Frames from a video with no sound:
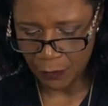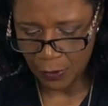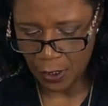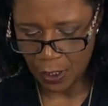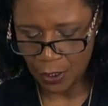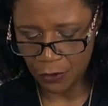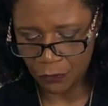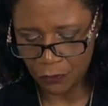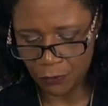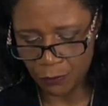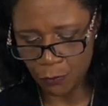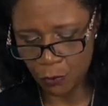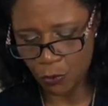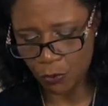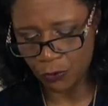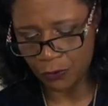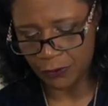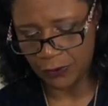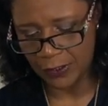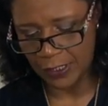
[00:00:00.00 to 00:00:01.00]
a small
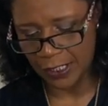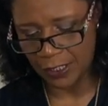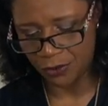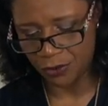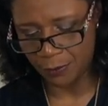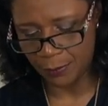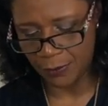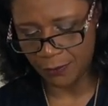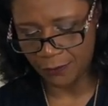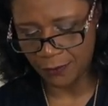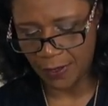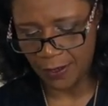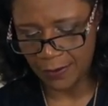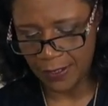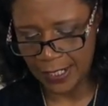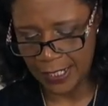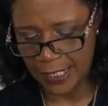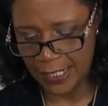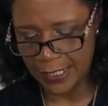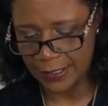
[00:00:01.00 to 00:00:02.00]
stitch. It'd be
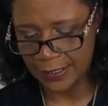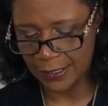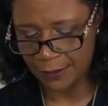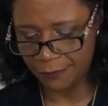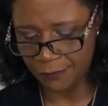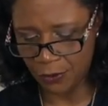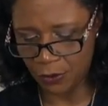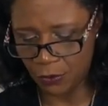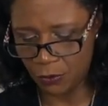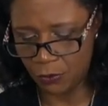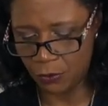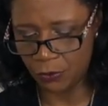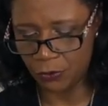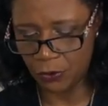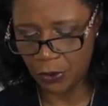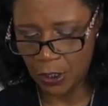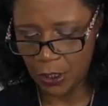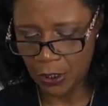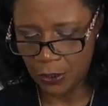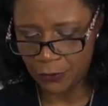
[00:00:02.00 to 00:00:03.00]
very difficult
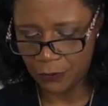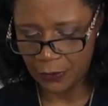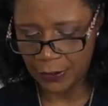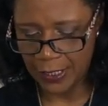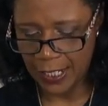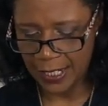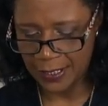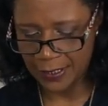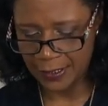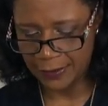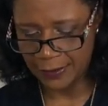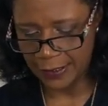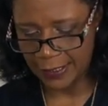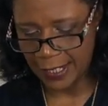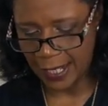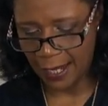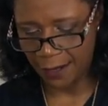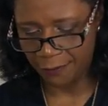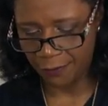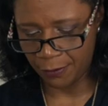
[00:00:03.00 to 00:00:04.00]
to get it to
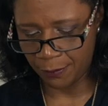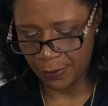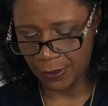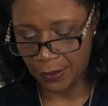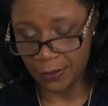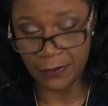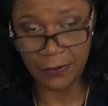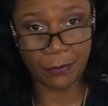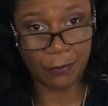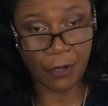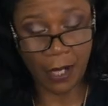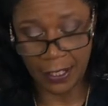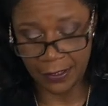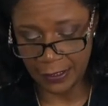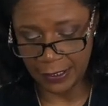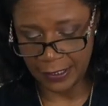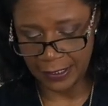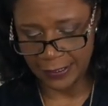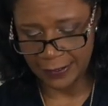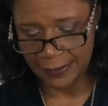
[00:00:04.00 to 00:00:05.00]
gather because it's
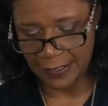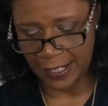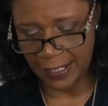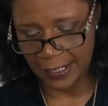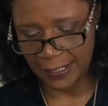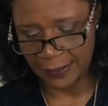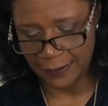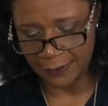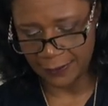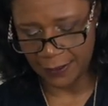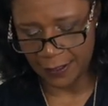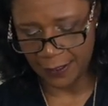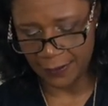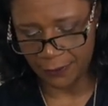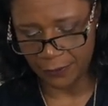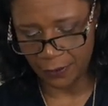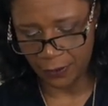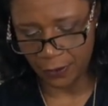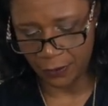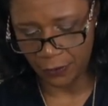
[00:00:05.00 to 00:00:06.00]
practically set inside
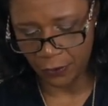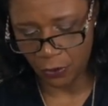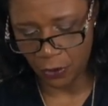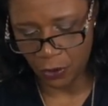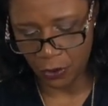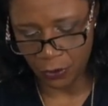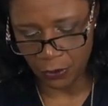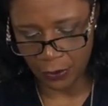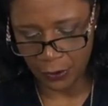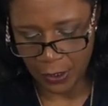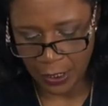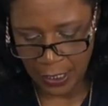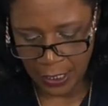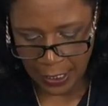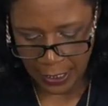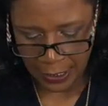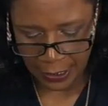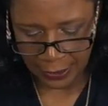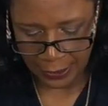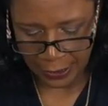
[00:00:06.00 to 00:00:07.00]
the cotton.
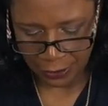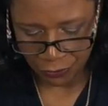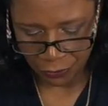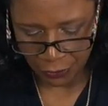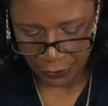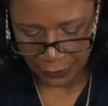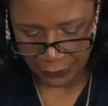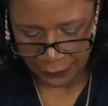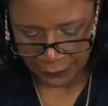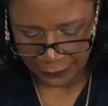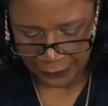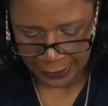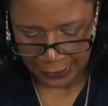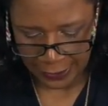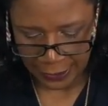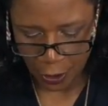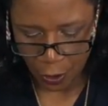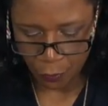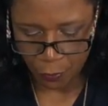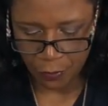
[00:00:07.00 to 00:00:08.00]
And as you can see,
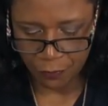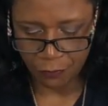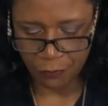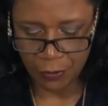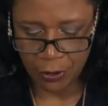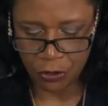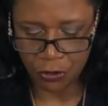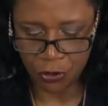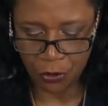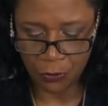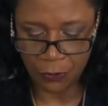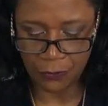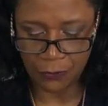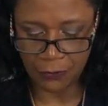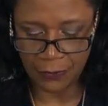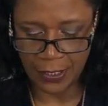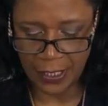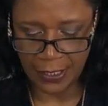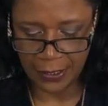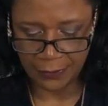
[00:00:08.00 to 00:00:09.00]
we've reduced
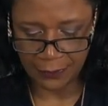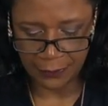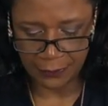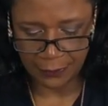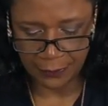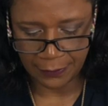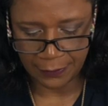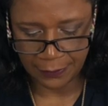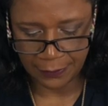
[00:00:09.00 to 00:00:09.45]
this,